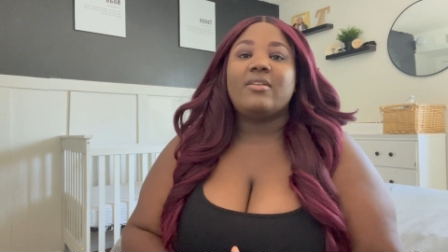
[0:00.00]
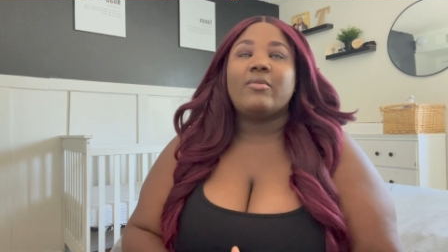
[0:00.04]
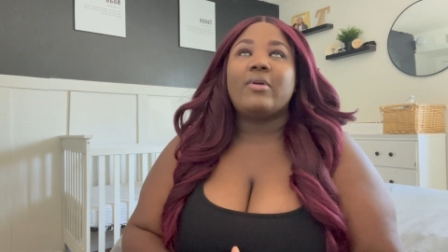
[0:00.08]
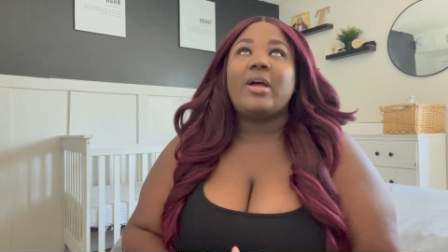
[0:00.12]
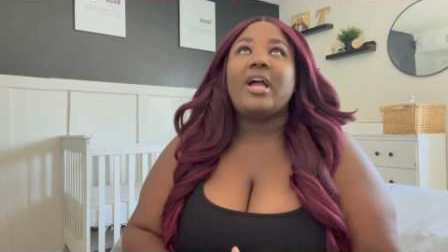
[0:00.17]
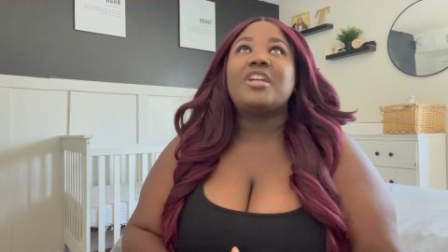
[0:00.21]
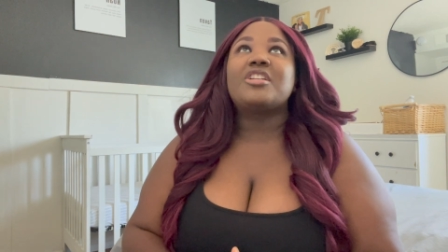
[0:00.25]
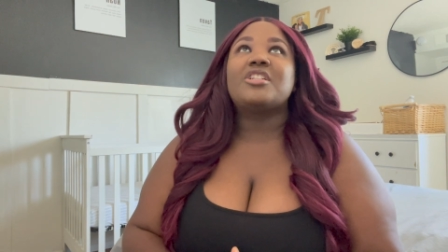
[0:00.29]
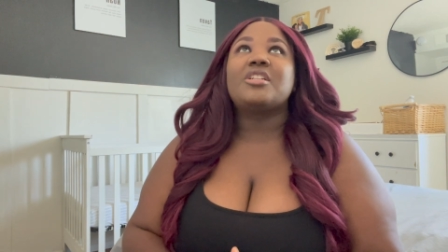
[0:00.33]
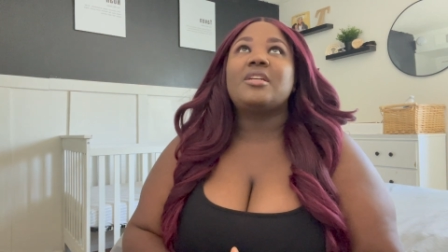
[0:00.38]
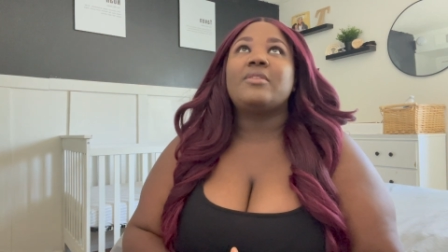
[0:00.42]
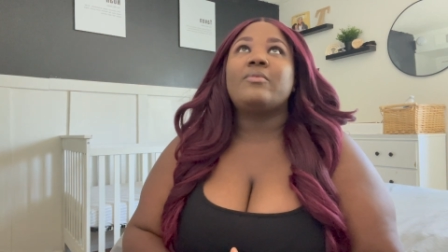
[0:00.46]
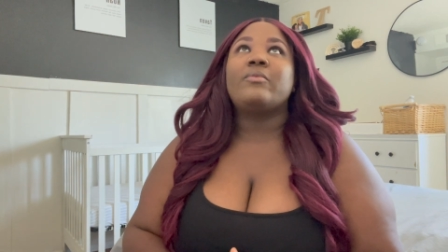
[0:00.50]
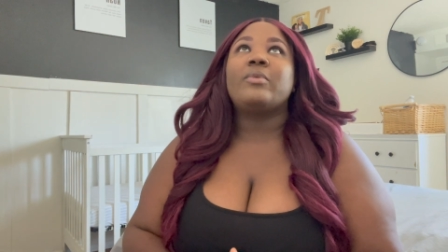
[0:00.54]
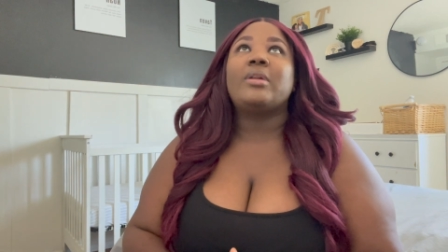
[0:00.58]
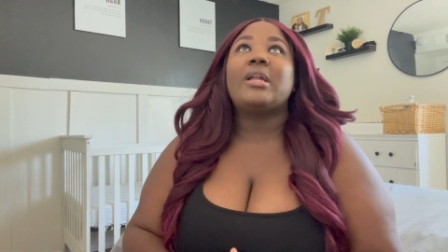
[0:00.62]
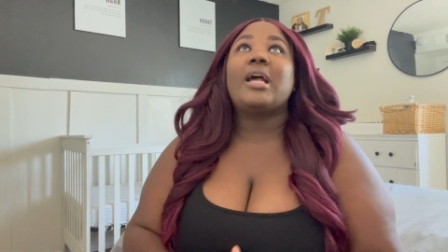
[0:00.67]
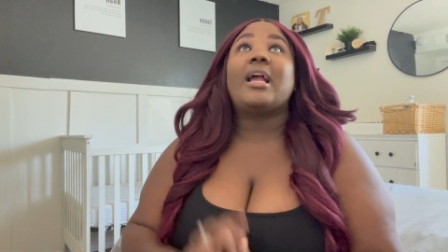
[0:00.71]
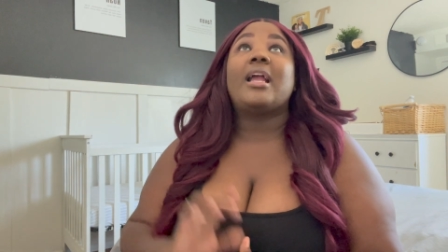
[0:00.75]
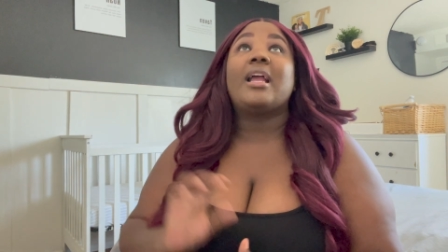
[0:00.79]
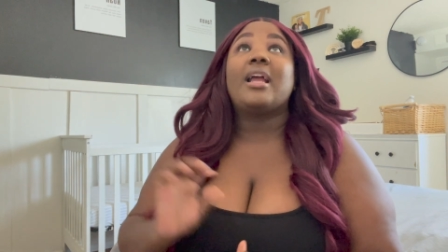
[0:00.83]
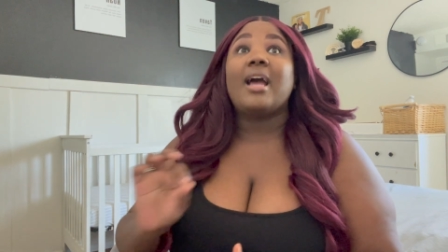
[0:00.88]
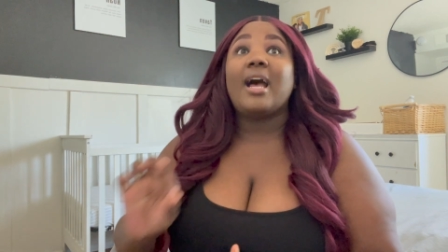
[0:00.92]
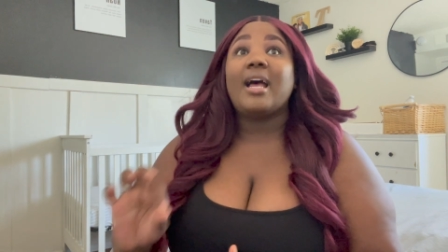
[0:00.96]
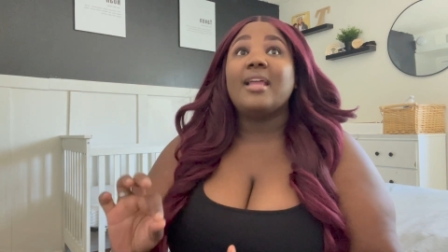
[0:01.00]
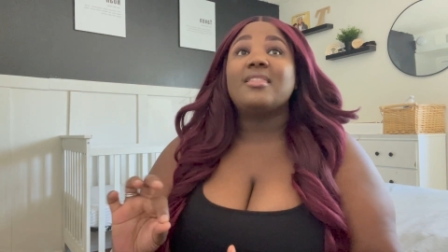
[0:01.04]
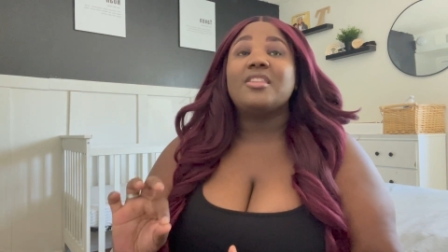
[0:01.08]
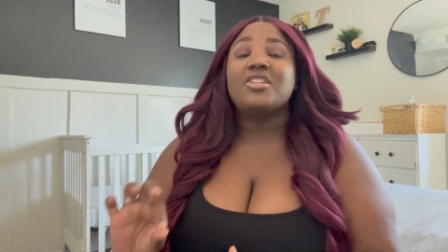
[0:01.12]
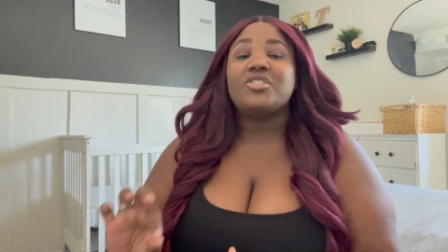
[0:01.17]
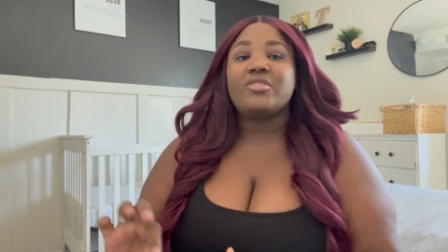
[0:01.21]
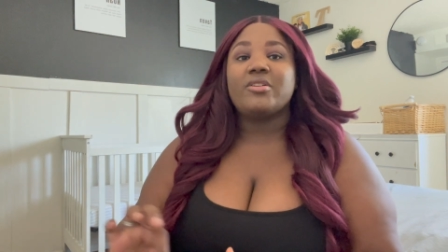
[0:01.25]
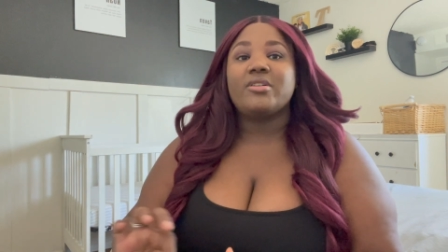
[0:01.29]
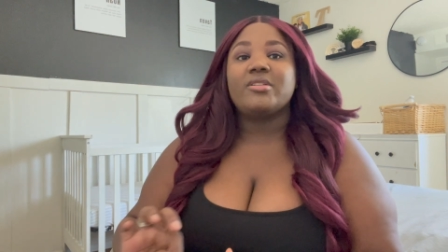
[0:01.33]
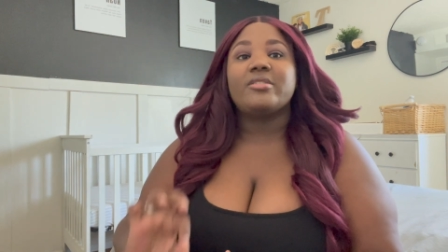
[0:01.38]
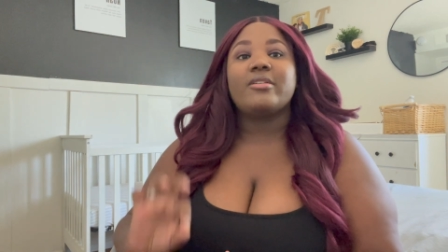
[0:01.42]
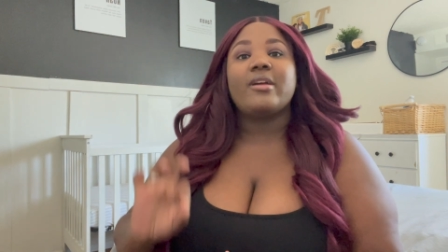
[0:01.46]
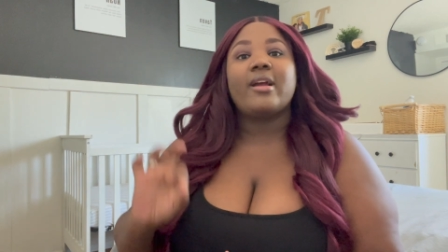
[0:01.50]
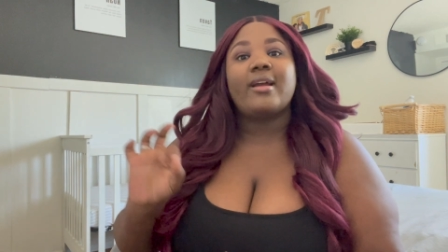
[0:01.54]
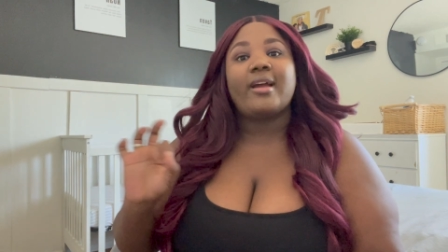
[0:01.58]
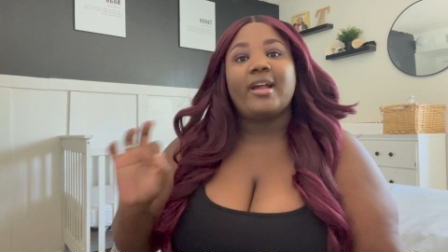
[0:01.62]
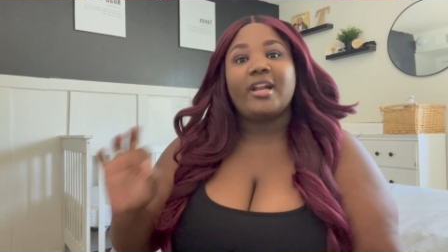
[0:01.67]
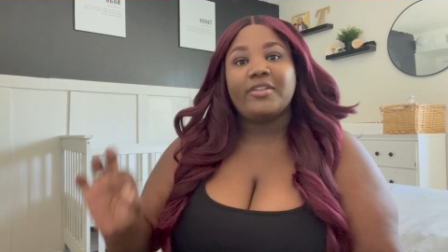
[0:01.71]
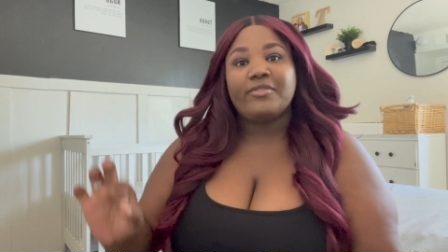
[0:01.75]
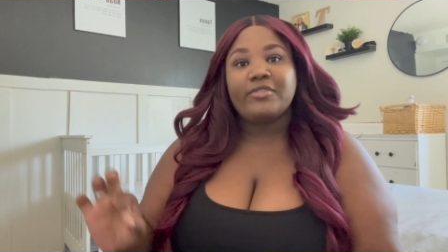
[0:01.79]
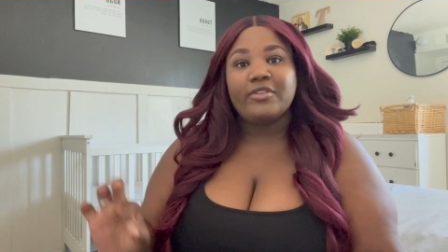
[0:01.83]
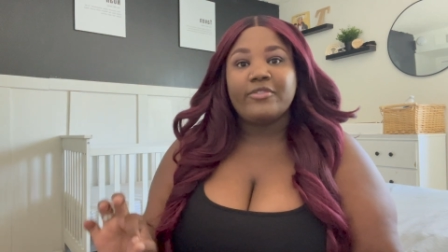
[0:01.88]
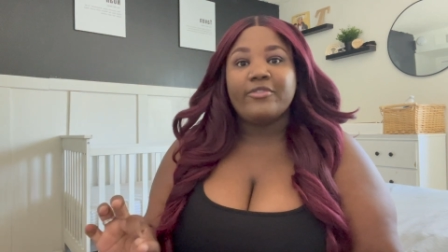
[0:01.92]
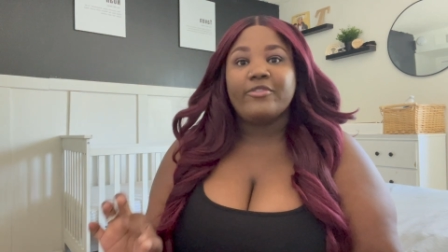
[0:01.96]
well actually when I got the dresser, I got
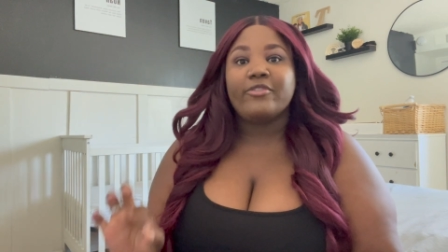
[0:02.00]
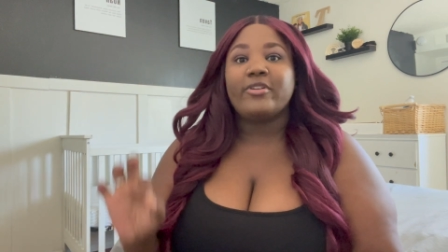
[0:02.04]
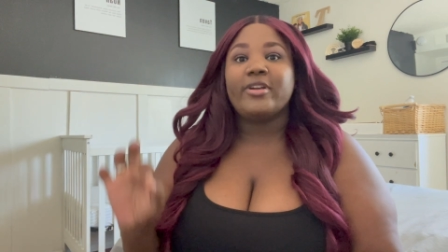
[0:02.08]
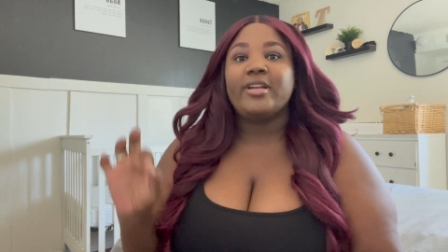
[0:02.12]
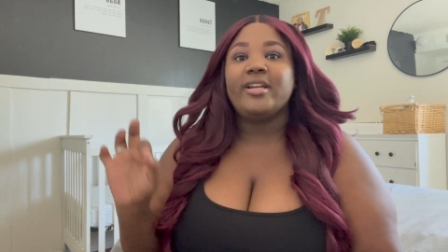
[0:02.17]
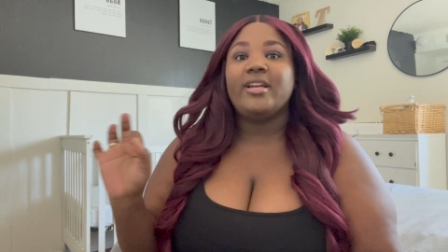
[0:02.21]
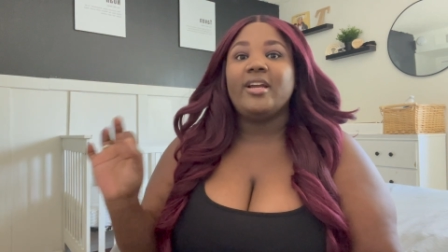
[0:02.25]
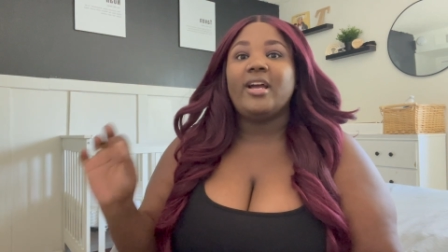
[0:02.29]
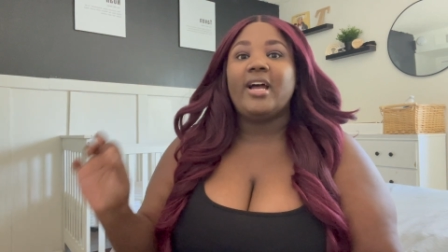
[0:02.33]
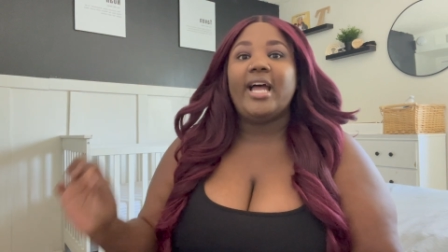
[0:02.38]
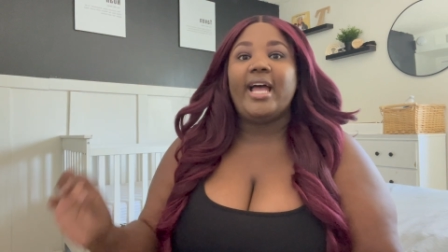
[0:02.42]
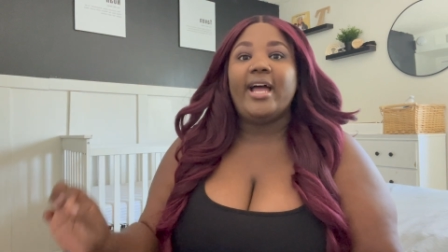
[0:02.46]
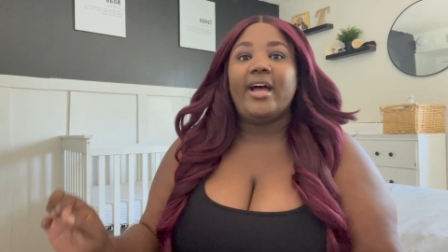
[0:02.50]
it for free